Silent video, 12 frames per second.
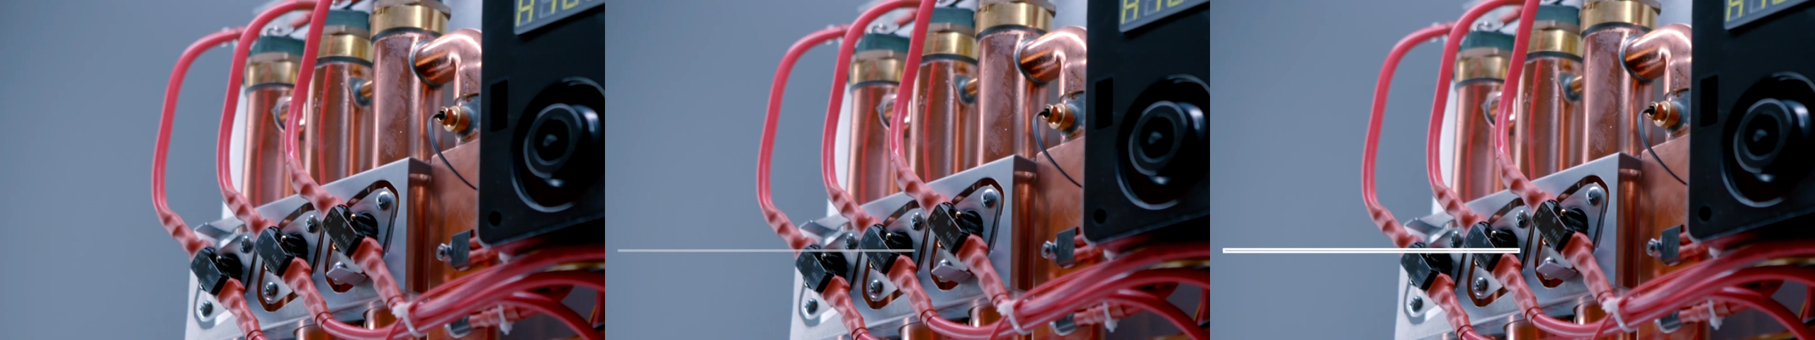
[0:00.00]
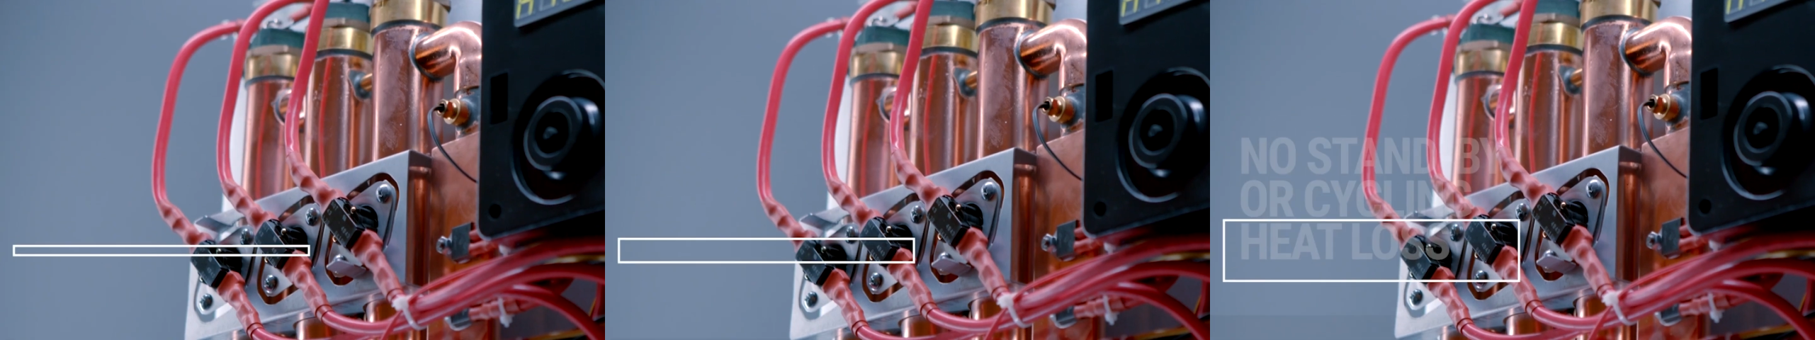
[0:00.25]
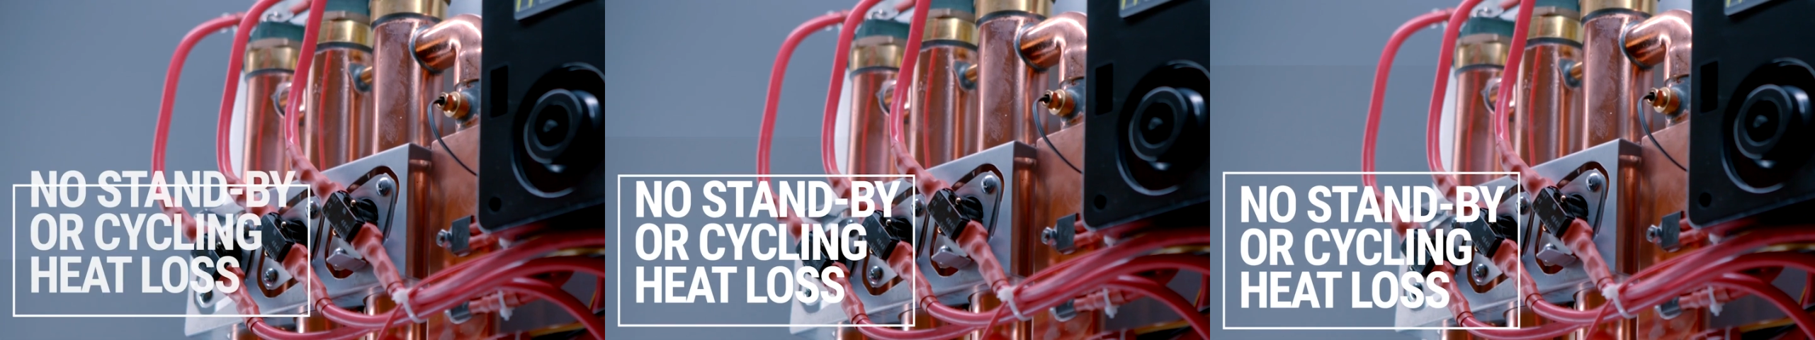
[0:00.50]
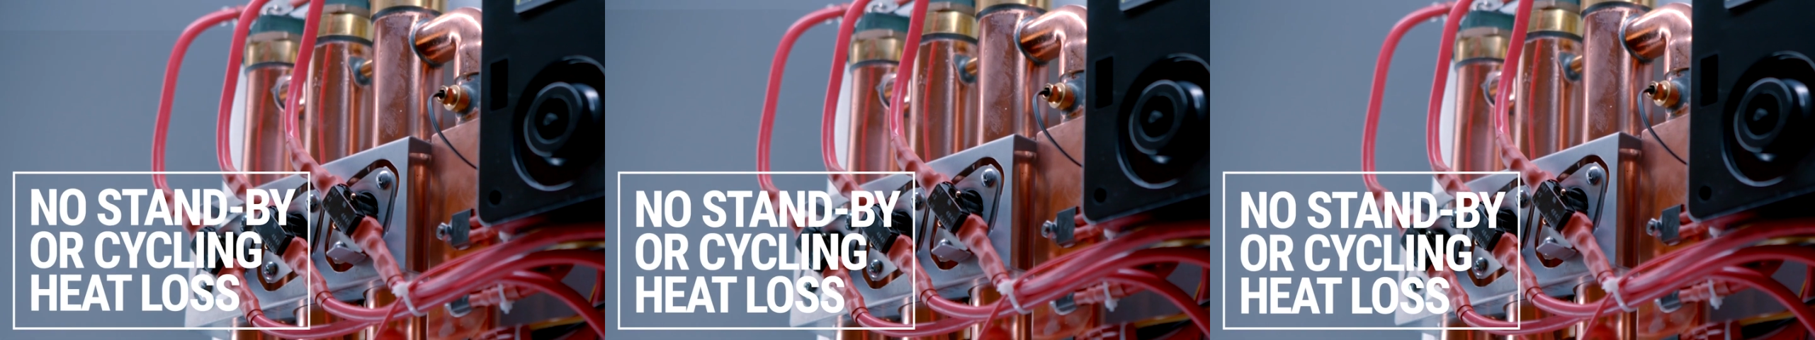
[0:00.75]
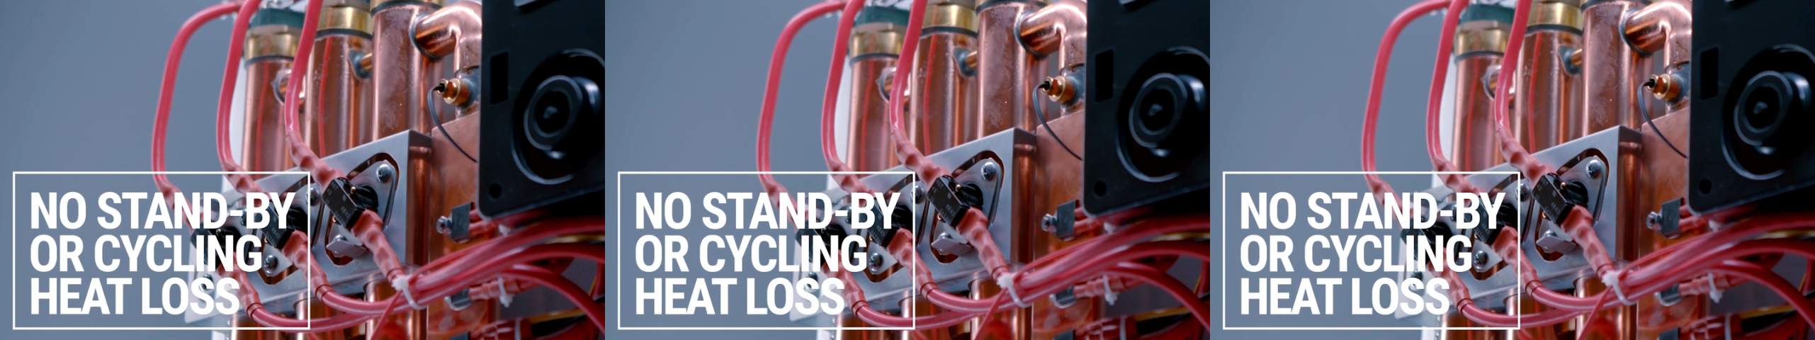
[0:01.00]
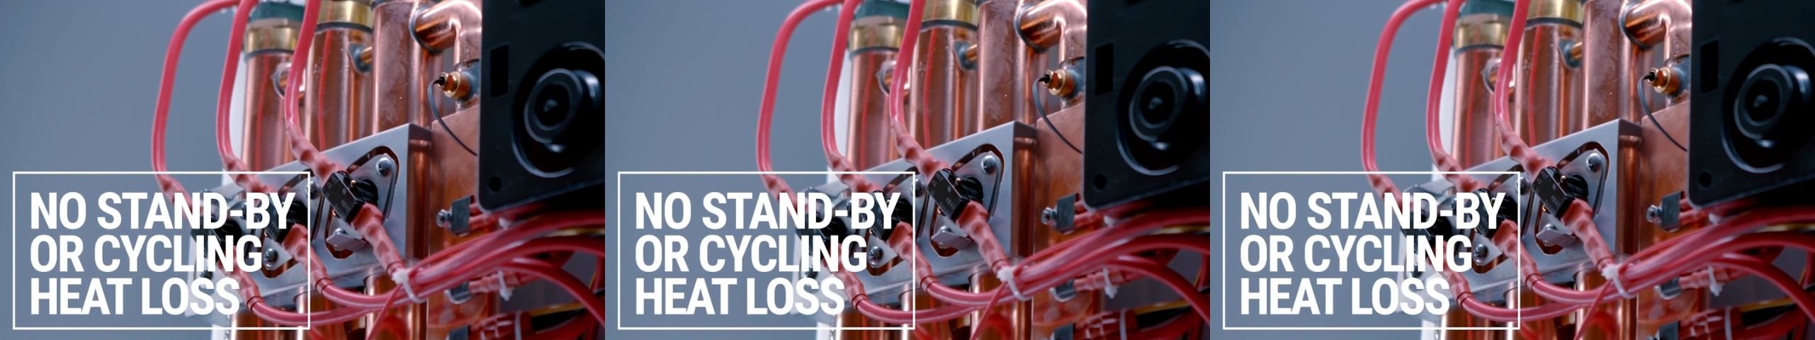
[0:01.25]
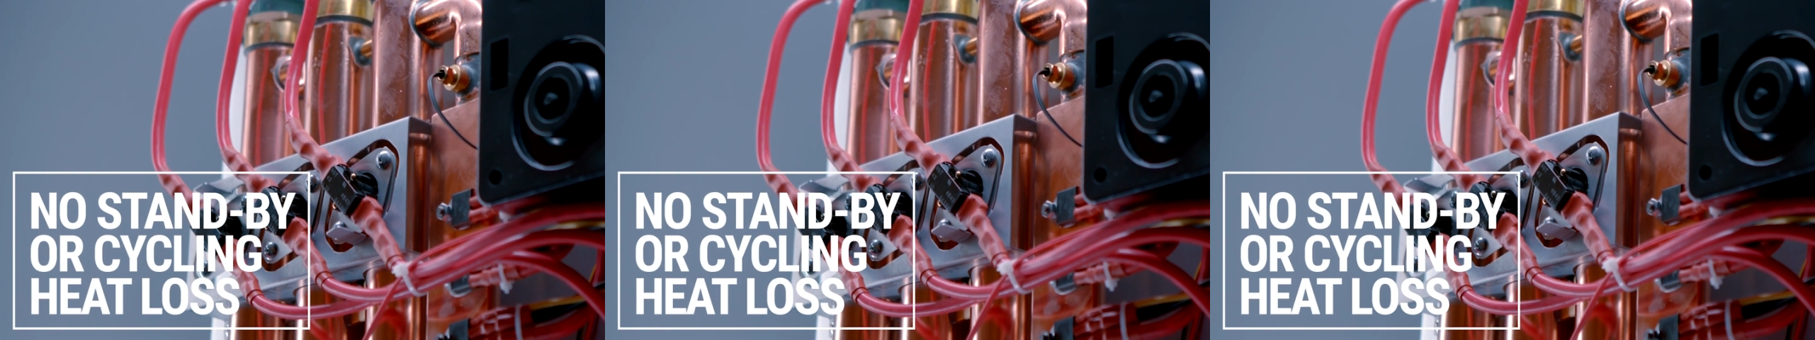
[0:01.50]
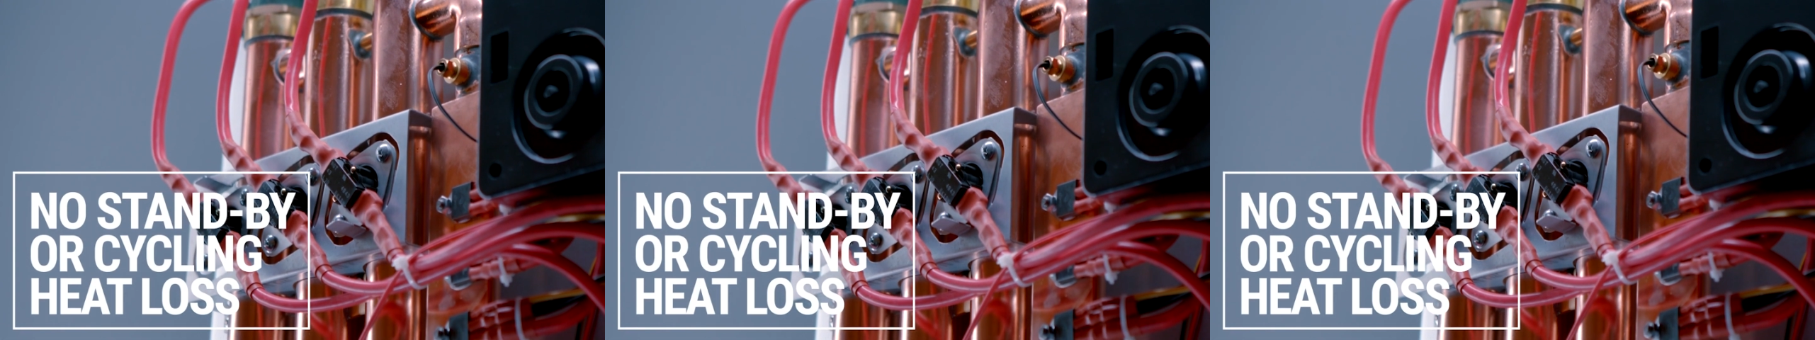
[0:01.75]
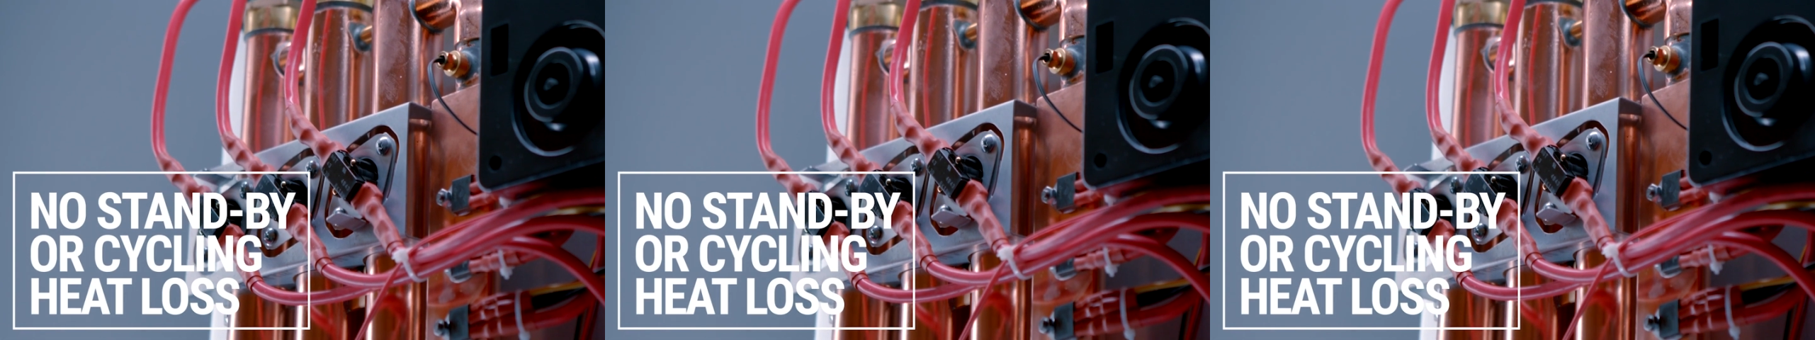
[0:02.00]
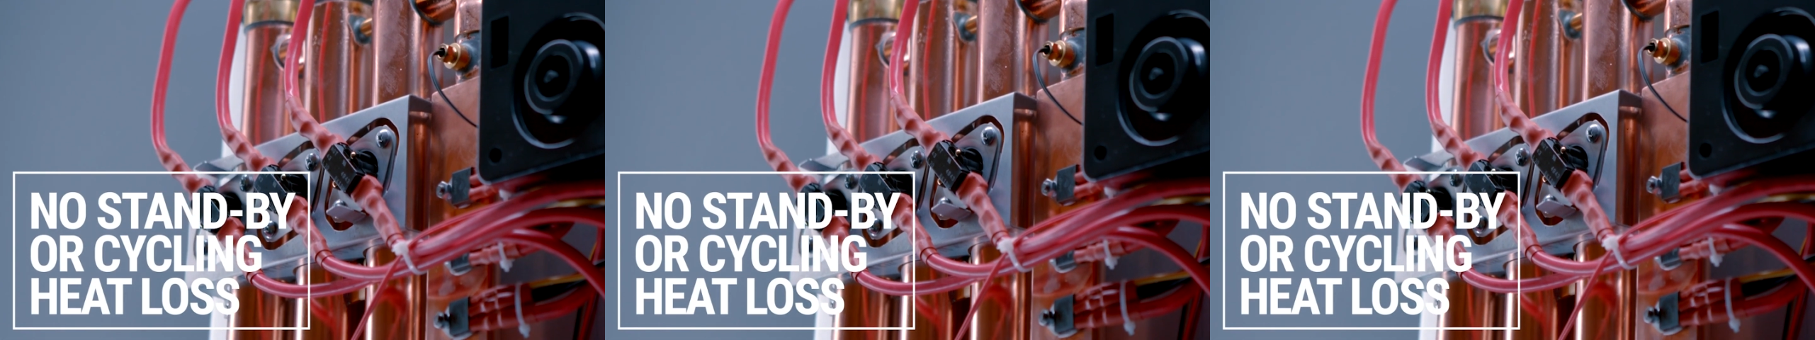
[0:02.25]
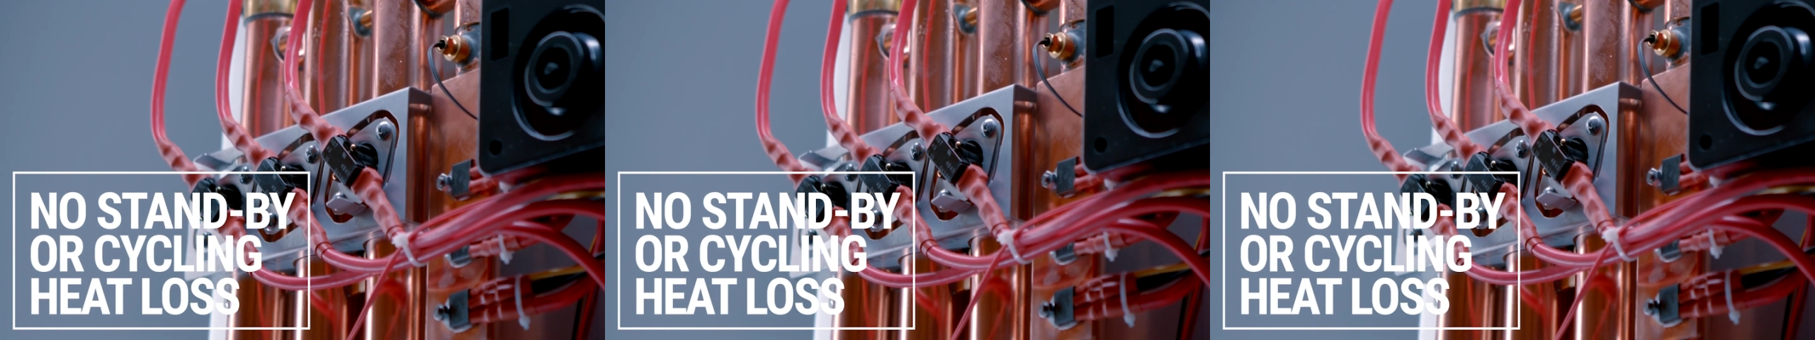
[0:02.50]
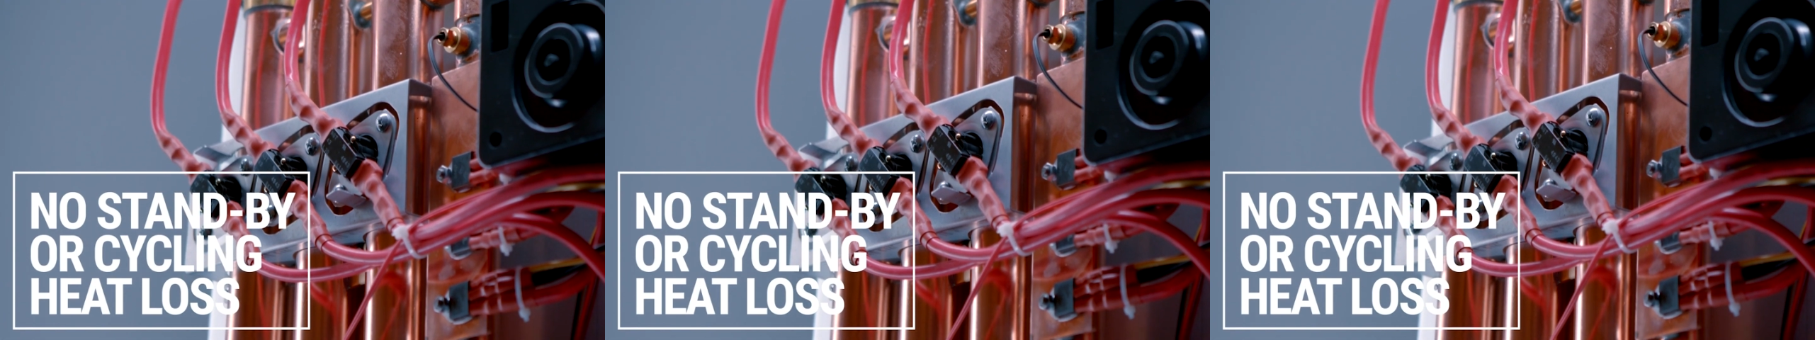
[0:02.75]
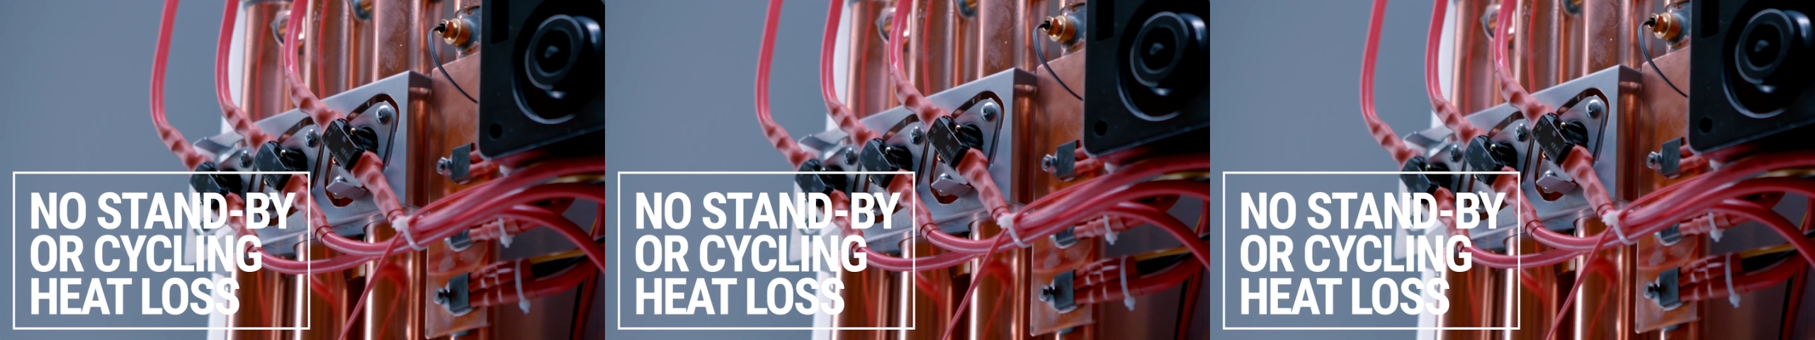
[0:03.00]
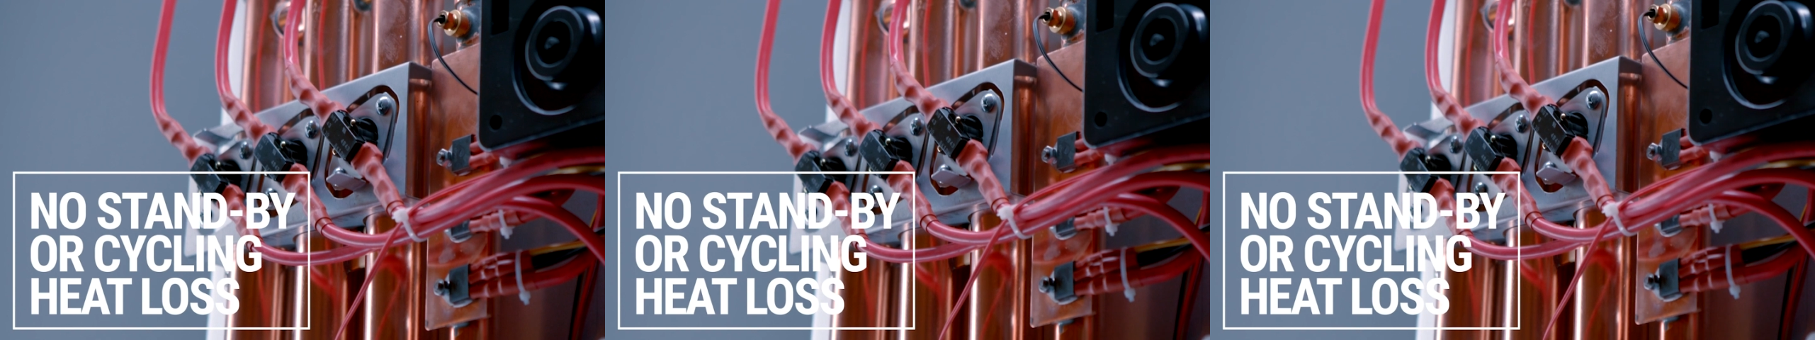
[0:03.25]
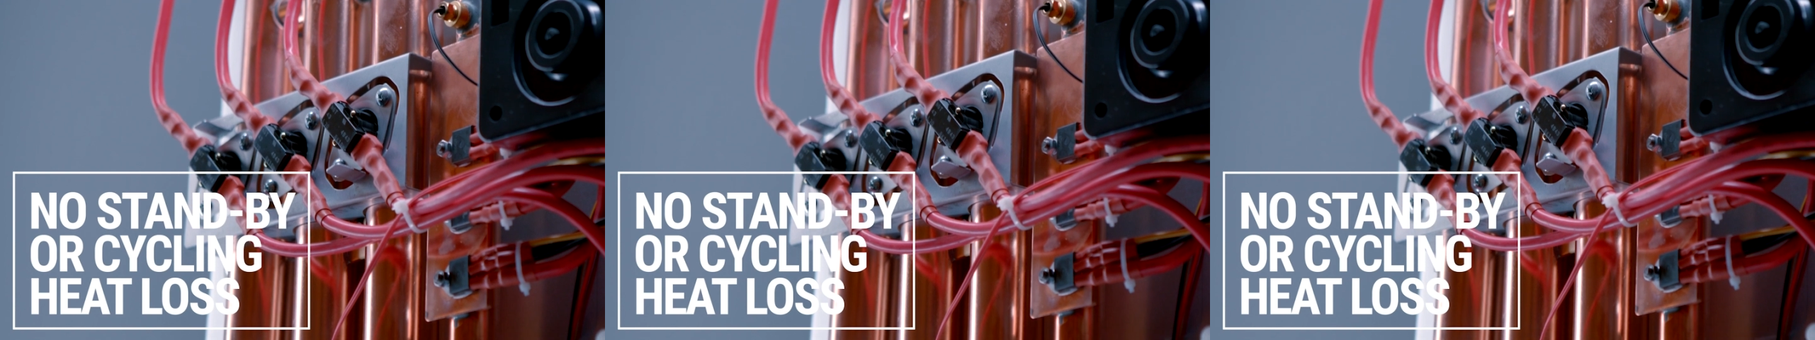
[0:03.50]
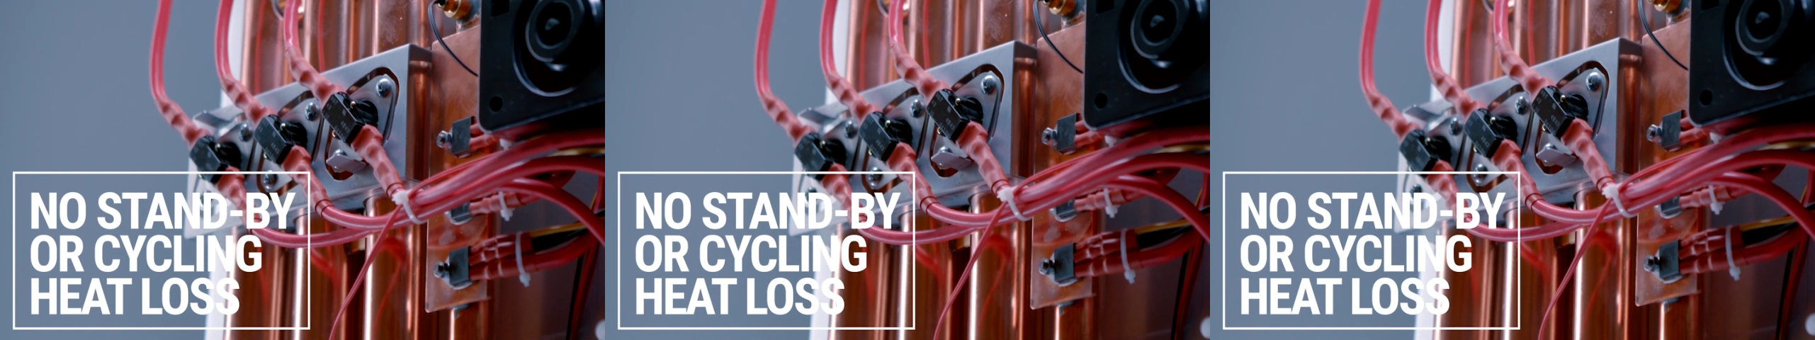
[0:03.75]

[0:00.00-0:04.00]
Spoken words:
No face is visible, so there are no lips to read.